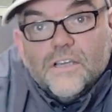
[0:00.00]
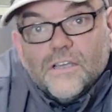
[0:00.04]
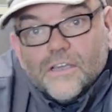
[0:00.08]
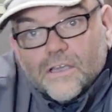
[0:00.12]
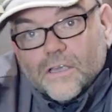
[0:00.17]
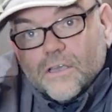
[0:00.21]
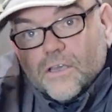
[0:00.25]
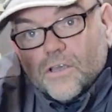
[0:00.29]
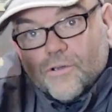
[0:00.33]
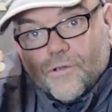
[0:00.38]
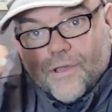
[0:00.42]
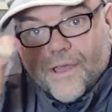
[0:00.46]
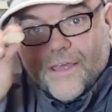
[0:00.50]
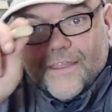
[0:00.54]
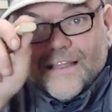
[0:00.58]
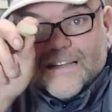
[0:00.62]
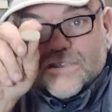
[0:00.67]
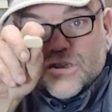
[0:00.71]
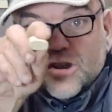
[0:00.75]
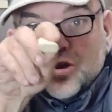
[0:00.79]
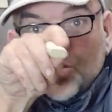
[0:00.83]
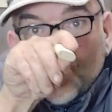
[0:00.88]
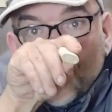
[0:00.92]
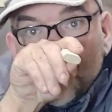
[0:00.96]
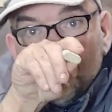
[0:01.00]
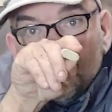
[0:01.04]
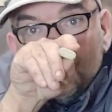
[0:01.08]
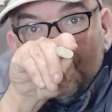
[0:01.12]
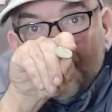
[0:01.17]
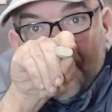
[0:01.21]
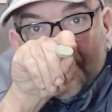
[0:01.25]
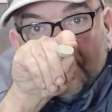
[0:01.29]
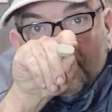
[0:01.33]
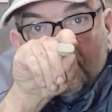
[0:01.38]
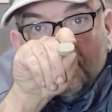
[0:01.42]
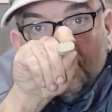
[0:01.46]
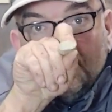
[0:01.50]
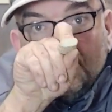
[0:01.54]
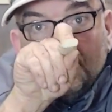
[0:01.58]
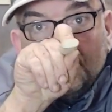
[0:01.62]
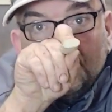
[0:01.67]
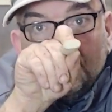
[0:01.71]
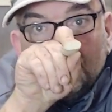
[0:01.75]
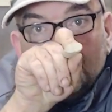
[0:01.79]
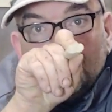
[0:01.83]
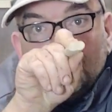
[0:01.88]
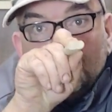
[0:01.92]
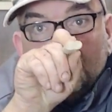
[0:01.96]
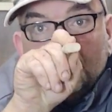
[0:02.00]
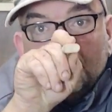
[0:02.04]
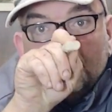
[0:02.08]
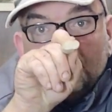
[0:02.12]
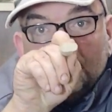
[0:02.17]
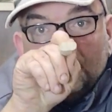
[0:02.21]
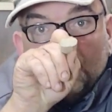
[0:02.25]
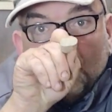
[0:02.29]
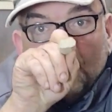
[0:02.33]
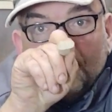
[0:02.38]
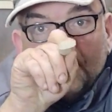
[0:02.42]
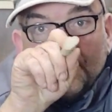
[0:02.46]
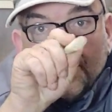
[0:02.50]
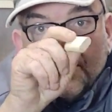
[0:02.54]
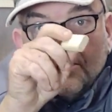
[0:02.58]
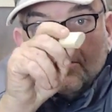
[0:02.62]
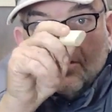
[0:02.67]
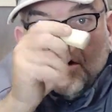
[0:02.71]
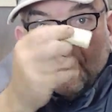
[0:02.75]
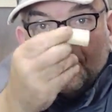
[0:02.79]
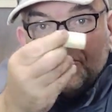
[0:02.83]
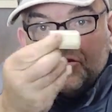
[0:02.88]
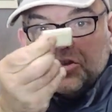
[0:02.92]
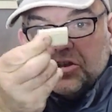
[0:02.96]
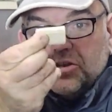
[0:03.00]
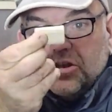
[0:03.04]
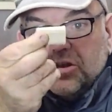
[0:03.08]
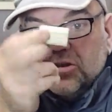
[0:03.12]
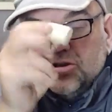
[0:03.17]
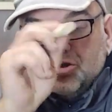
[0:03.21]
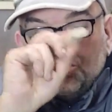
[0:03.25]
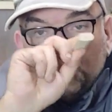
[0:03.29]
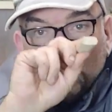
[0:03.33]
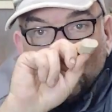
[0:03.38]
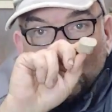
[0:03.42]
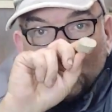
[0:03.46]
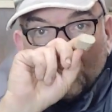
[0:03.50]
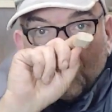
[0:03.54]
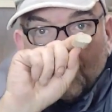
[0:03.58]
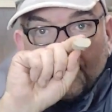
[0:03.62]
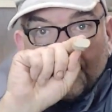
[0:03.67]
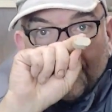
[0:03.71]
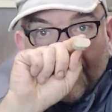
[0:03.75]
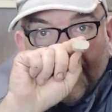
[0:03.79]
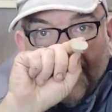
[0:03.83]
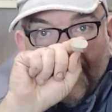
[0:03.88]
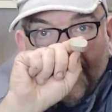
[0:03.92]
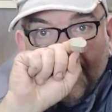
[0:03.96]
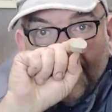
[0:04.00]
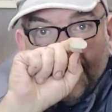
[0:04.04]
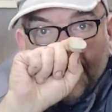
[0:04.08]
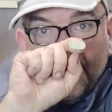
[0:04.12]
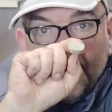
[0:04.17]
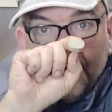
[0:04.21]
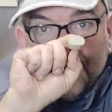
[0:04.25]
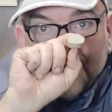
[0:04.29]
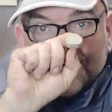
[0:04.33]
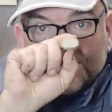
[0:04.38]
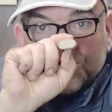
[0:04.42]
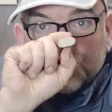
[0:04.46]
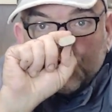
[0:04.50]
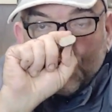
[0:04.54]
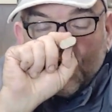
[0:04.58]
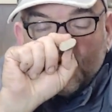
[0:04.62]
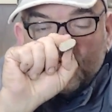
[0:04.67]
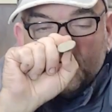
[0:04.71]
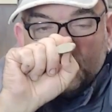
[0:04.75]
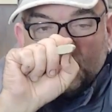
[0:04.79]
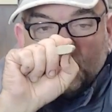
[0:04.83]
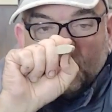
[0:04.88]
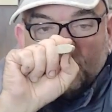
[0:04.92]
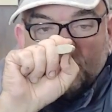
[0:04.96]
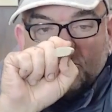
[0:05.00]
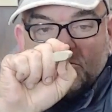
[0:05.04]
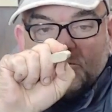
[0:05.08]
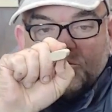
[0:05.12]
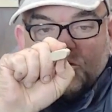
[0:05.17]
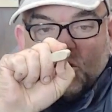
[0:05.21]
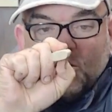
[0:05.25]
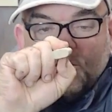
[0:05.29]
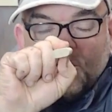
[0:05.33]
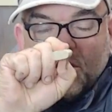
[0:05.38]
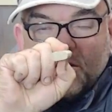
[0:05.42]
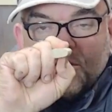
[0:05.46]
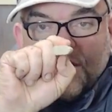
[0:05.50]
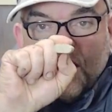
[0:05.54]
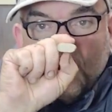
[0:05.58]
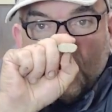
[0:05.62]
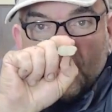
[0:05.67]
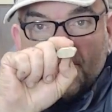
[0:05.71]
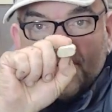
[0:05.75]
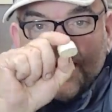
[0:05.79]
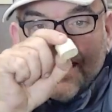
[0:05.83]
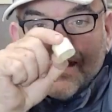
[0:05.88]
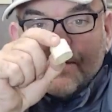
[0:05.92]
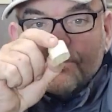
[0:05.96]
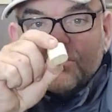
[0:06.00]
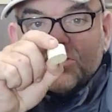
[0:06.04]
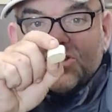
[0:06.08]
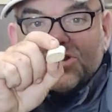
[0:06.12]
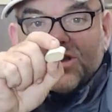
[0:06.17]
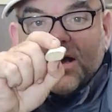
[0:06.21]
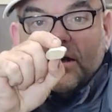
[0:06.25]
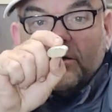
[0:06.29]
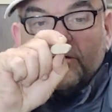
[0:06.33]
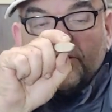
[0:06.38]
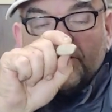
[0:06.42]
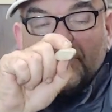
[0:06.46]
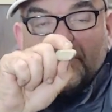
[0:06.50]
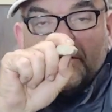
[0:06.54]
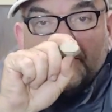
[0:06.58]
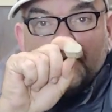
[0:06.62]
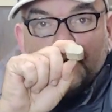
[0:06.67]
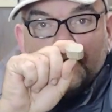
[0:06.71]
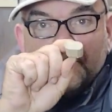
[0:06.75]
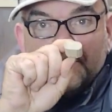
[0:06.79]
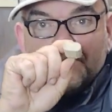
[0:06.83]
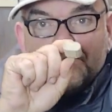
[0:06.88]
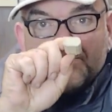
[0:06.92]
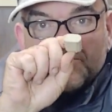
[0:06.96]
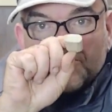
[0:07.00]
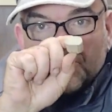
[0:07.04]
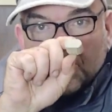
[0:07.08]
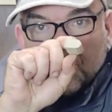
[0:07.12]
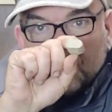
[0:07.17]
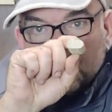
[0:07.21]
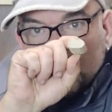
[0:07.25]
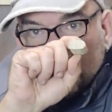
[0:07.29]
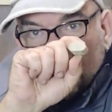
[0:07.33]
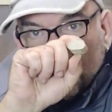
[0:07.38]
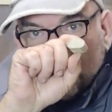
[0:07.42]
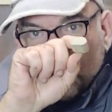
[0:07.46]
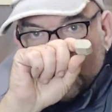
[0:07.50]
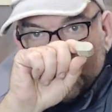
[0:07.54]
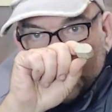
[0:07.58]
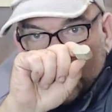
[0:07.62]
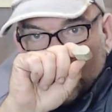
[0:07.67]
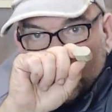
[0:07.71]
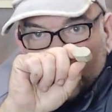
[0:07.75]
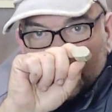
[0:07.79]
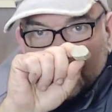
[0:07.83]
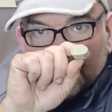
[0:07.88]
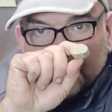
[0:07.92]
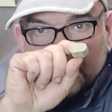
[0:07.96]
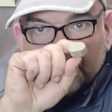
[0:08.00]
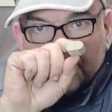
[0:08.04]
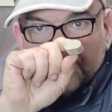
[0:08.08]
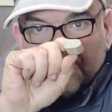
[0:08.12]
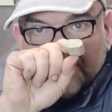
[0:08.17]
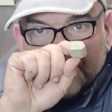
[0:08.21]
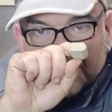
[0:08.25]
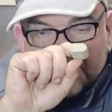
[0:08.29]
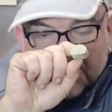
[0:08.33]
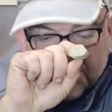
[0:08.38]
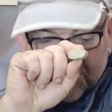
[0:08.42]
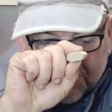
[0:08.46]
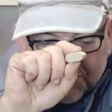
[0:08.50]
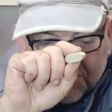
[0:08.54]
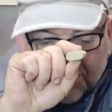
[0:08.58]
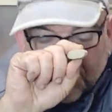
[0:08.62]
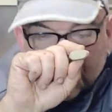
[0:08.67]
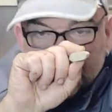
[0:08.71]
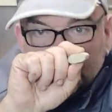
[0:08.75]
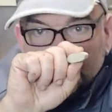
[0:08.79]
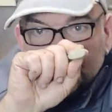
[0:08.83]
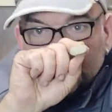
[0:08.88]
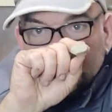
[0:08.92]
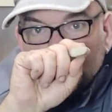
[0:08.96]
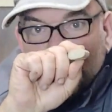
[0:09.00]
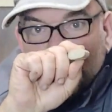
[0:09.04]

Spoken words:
can create. That's a 12mm domino. Obviously, a little short off cut. That's a 12mm domino that I made myself. So I don't bother buying them and things. I just